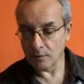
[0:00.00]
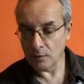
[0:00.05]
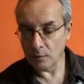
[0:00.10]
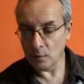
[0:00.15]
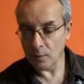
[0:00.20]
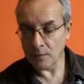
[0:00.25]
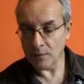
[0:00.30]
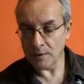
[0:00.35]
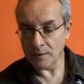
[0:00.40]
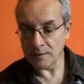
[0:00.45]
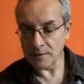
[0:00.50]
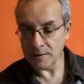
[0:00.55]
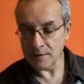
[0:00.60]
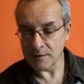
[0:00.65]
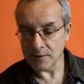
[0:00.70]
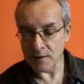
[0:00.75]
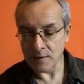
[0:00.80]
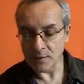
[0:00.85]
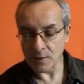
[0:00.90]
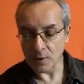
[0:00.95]
The one that
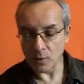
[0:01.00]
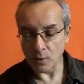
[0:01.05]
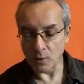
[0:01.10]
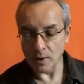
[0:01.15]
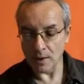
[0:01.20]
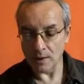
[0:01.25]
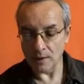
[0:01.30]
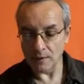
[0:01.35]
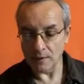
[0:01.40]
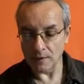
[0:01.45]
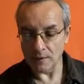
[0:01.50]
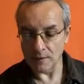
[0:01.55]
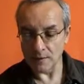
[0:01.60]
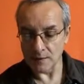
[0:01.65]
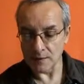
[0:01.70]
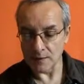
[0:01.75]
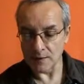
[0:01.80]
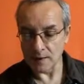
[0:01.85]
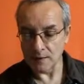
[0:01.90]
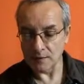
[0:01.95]
is thus awakened
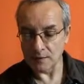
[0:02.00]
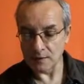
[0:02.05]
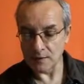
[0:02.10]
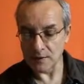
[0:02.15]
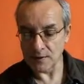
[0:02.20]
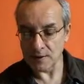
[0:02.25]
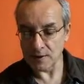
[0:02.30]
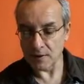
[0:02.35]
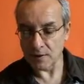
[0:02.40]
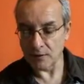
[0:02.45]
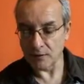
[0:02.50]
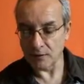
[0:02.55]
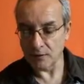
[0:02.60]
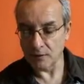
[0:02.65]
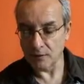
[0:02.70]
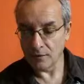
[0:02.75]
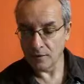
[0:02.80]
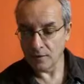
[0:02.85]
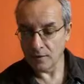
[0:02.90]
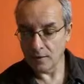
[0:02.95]
is the inner self,
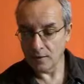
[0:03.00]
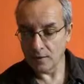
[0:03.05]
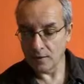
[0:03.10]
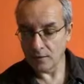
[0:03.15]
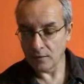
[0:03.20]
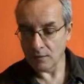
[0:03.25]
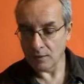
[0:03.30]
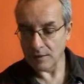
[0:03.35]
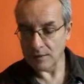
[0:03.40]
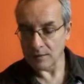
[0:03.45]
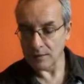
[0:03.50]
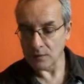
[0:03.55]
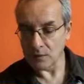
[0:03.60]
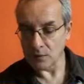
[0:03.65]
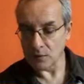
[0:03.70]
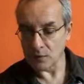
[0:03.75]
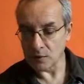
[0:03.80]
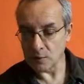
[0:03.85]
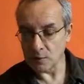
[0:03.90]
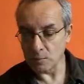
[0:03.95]
that is
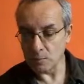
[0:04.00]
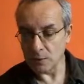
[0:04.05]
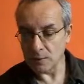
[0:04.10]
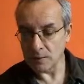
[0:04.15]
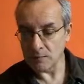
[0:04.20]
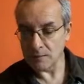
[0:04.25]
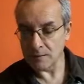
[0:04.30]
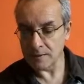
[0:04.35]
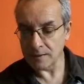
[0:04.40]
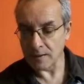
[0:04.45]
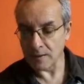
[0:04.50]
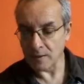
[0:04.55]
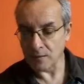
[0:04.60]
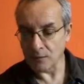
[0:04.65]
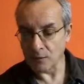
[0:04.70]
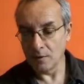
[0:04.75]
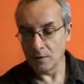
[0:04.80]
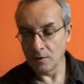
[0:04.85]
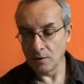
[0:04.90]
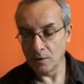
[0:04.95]
the Supreme
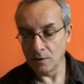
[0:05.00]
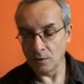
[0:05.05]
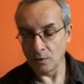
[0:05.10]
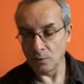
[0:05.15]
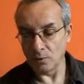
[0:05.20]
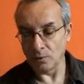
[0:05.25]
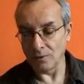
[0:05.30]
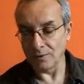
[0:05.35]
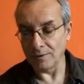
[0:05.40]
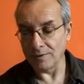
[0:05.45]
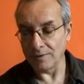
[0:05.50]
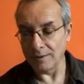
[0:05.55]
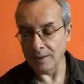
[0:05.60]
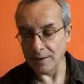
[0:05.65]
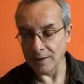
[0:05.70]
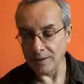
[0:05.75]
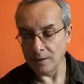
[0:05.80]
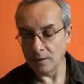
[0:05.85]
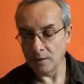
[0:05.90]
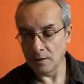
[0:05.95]
Self, whose
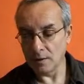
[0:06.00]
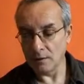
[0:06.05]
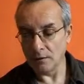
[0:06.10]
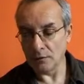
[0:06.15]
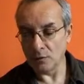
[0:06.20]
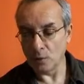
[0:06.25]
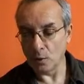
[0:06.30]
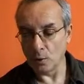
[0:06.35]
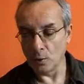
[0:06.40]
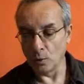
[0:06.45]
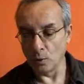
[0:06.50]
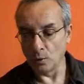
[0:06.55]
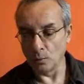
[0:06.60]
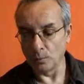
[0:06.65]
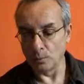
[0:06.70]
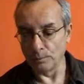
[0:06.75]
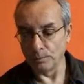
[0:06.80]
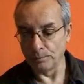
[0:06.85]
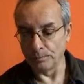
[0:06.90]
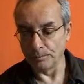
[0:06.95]
name is
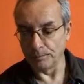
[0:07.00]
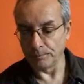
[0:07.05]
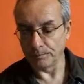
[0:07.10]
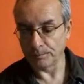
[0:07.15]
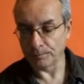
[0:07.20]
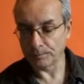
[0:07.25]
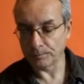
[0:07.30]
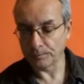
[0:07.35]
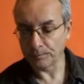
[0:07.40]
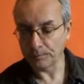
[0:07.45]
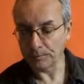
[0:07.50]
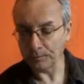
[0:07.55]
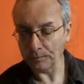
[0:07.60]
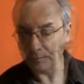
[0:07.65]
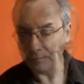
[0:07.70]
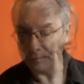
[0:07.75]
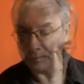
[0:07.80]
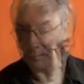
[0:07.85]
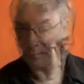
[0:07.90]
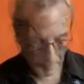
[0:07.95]
Om.
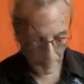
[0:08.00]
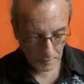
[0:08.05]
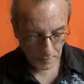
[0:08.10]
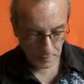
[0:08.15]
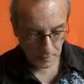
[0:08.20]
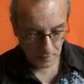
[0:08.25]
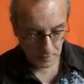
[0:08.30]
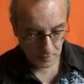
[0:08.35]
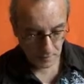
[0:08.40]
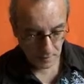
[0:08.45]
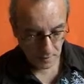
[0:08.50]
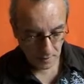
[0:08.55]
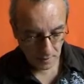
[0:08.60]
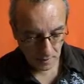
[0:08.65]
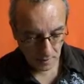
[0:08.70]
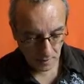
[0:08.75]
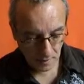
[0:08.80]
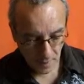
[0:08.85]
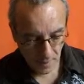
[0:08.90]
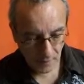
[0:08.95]
I
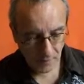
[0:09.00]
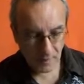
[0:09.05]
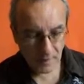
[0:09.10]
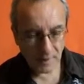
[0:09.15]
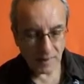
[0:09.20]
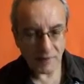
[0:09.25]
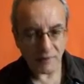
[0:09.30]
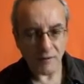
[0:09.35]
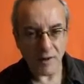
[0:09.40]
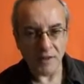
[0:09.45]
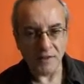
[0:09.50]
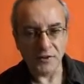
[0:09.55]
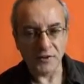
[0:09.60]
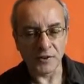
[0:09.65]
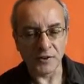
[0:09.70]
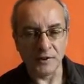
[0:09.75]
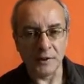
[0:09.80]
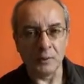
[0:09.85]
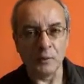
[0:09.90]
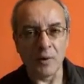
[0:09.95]
think
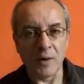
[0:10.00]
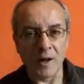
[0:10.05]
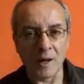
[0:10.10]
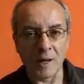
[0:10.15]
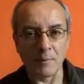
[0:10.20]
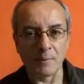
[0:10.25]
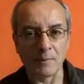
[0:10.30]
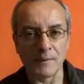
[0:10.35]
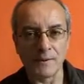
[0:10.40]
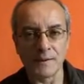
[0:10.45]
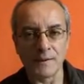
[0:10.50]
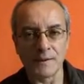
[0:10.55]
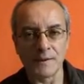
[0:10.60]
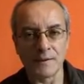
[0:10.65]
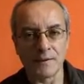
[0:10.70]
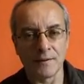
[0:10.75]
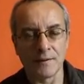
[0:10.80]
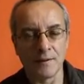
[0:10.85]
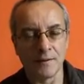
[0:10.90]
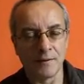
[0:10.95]
eventually what happens
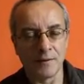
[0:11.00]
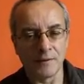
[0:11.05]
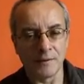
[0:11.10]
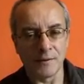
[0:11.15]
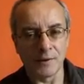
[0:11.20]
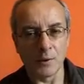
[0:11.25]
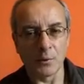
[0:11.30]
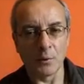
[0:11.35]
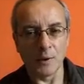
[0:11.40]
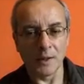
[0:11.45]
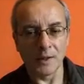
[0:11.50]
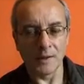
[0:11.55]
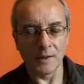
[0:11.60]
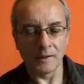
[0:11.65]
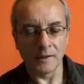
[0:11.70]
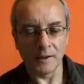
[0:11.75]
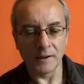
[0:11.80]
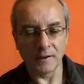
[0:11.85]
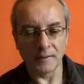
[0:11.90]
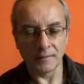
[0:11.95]
is there is
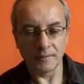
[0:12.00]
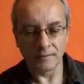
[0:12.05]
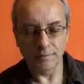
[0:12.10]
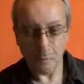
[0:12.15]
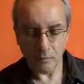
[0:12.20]
awakening.